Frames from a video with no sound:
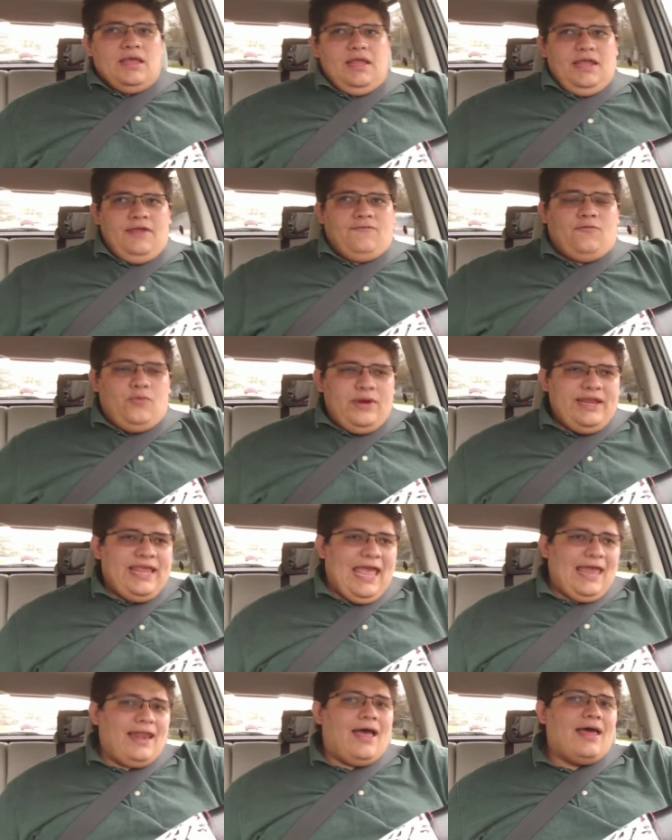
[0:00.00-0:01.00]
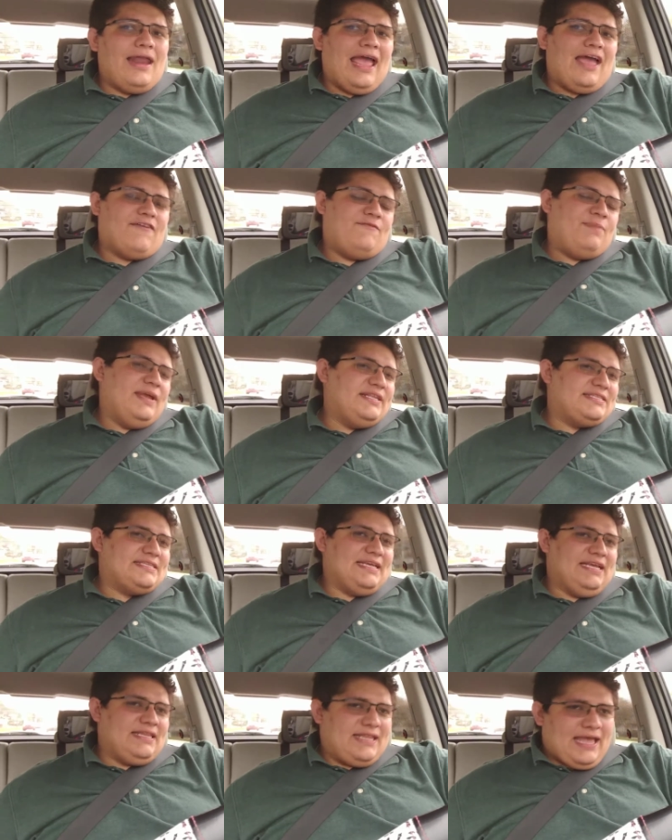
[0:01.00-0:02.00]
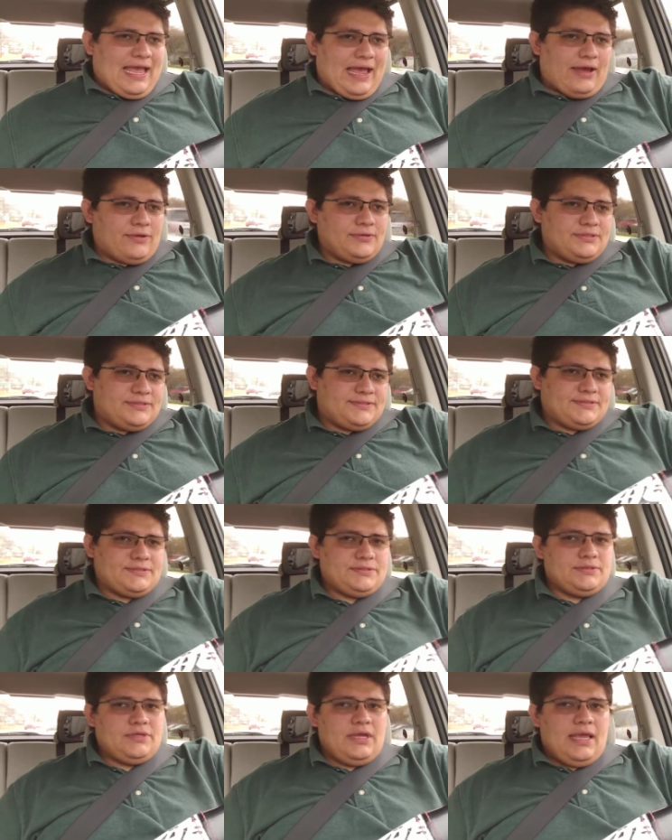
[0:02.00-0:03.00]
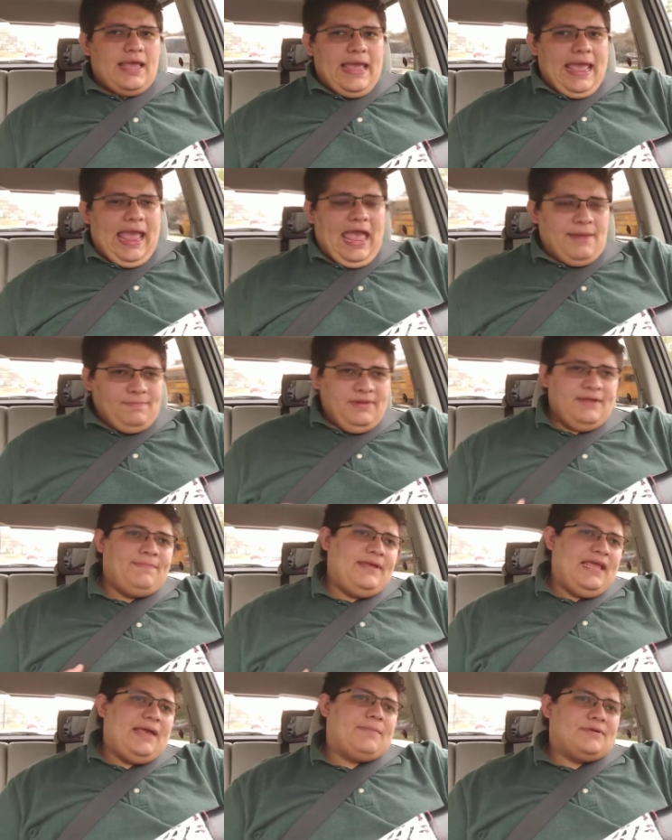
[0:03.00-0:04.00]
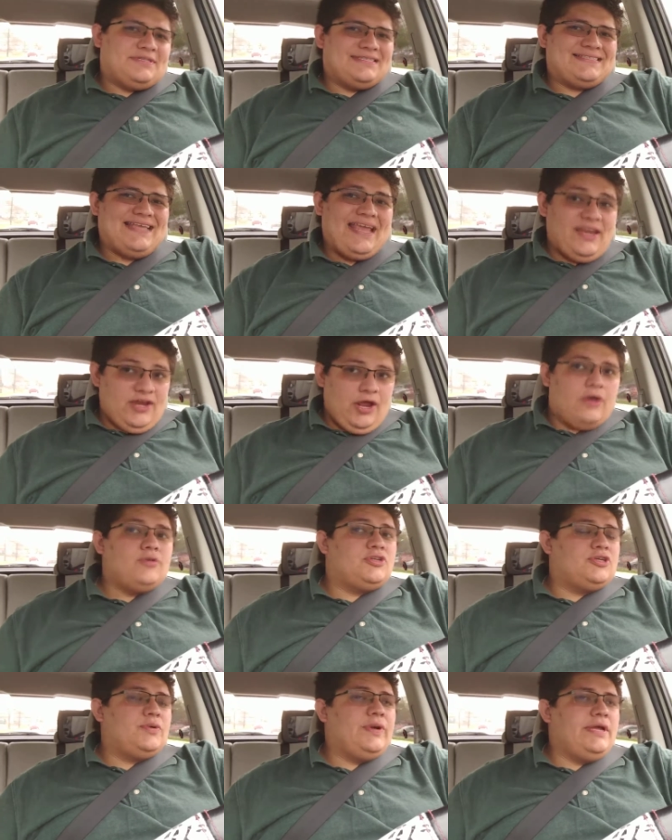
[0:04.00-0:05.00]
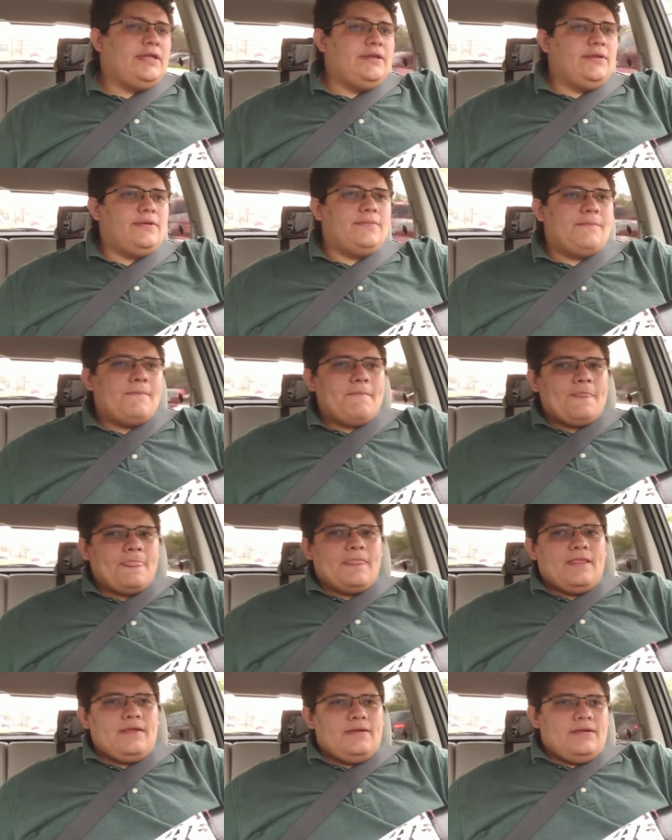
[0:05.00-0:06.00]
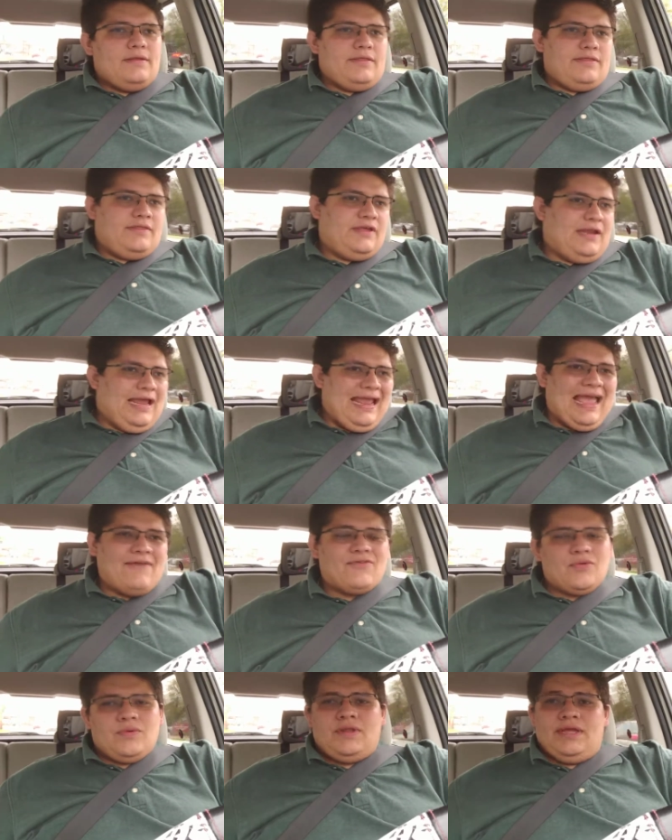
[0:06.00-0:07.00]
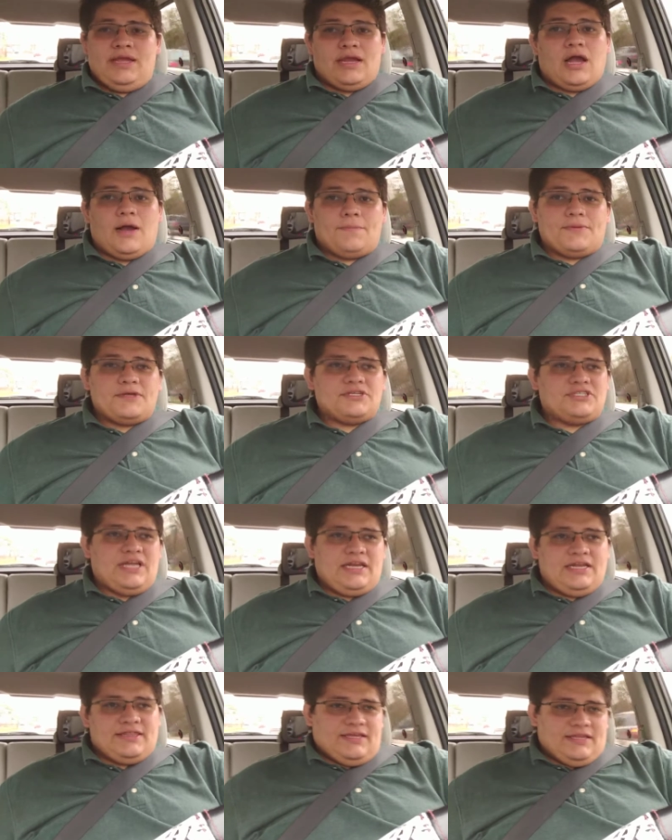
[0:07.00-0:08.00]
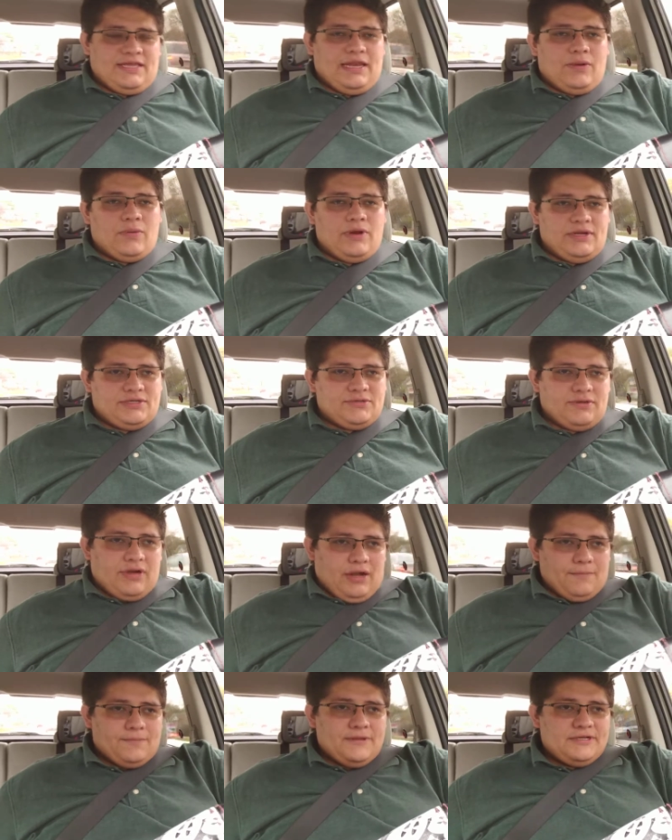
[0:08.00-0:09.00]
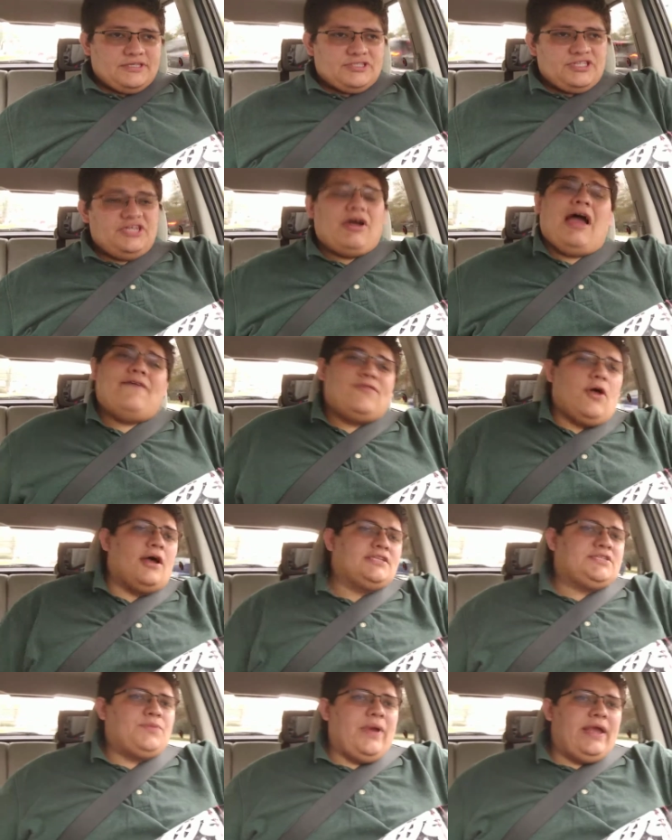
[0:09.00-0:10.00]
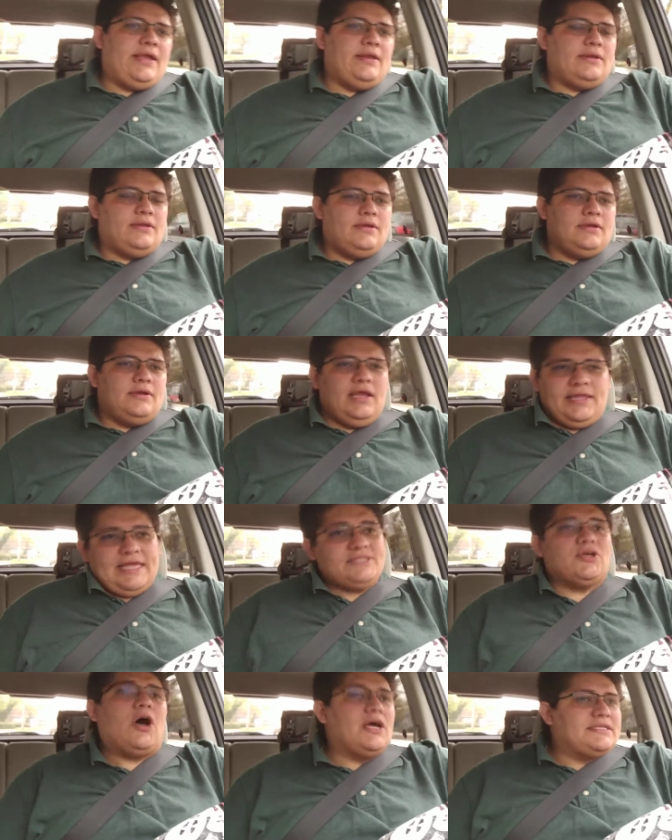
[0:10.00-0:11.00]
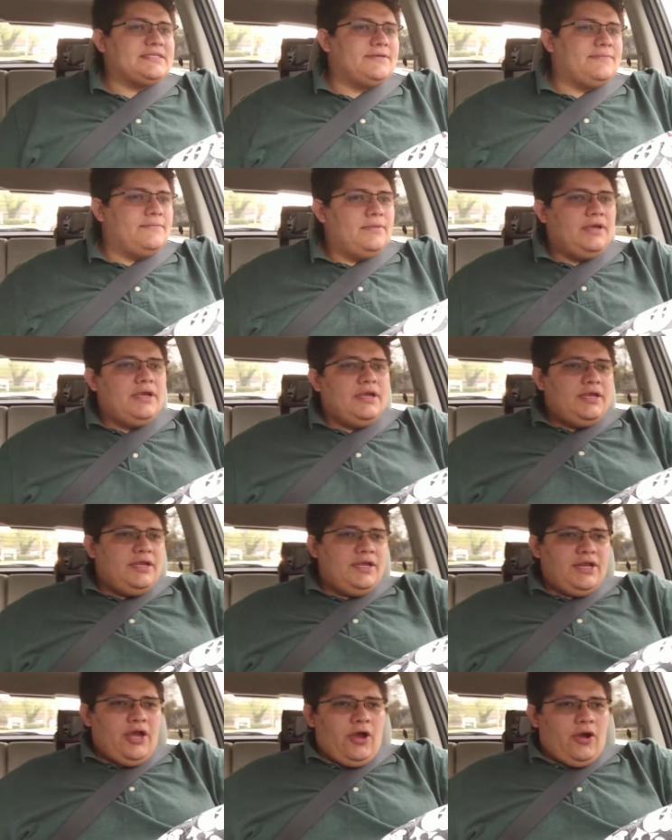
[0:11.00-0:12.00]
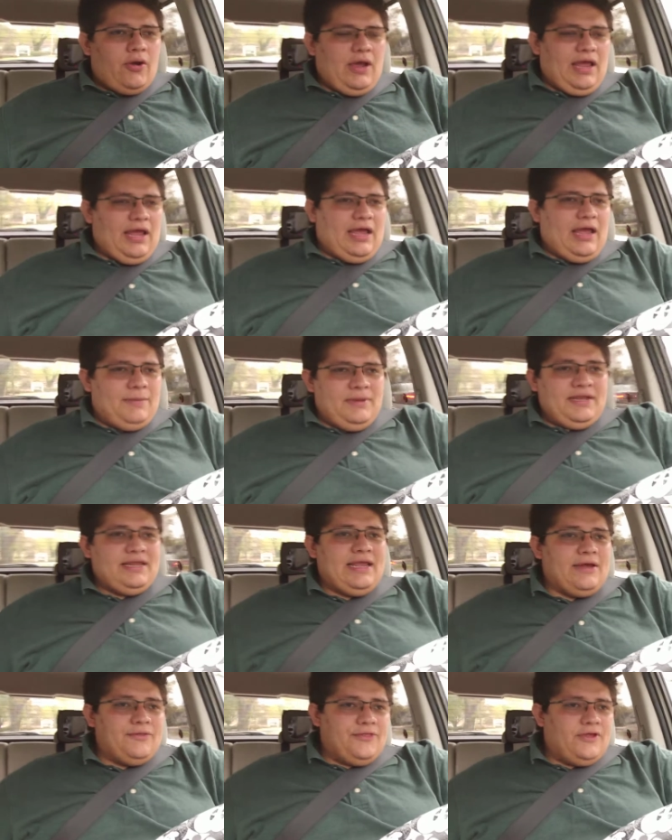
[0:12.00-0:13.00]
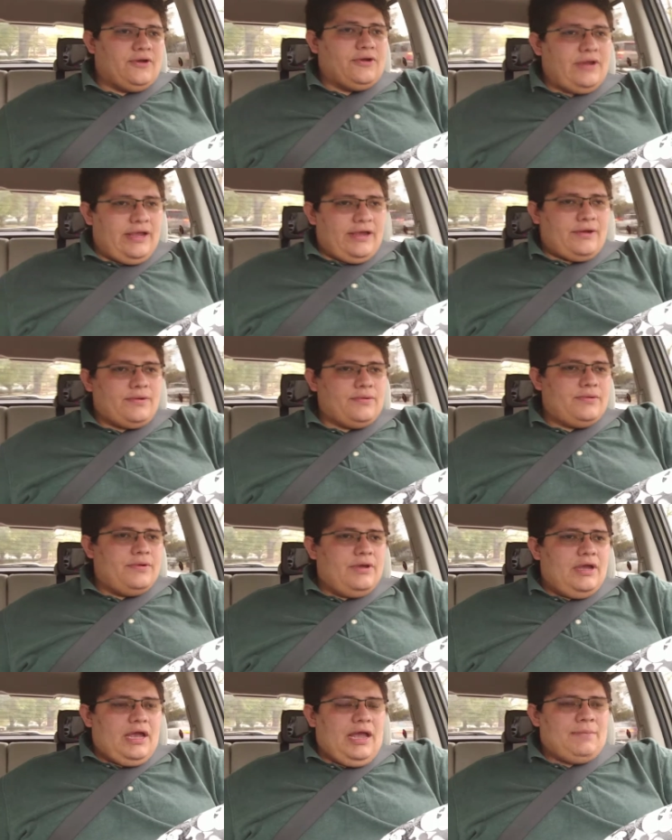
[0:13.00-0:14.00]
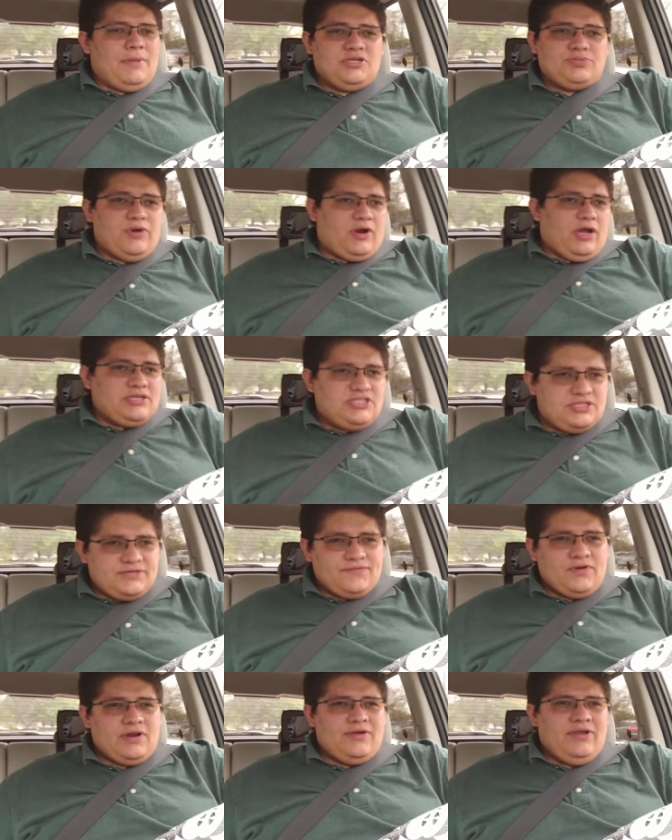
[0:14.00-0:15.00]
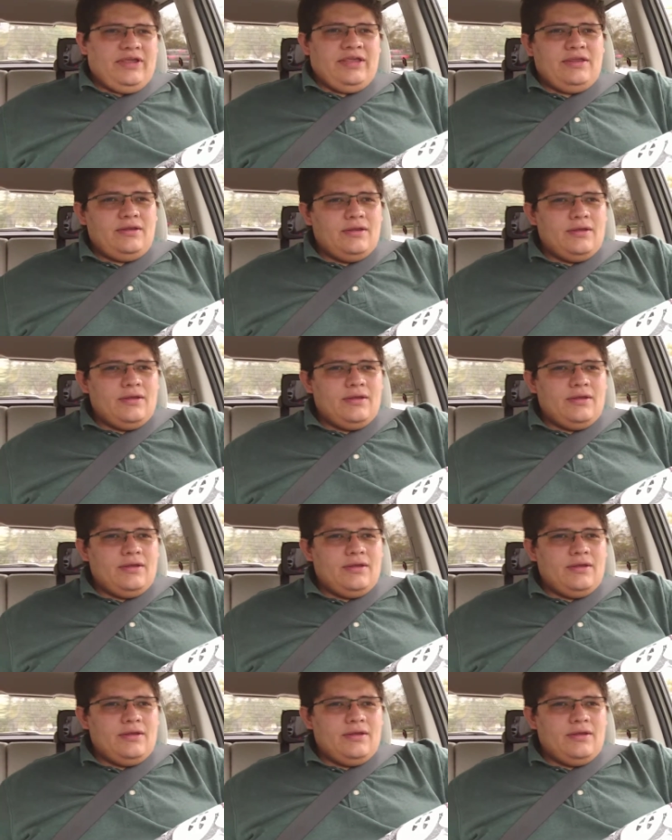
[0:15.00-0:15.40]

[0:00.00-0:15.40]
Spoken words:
If we cannot have pizza in the house and me be able to say no to it, then I haven't really accomplished anything that I wanted to accomplish. You know, I've lost weight, and that's awesome. You know, I'm eating healthier now. I'm much more conscious of what I eat.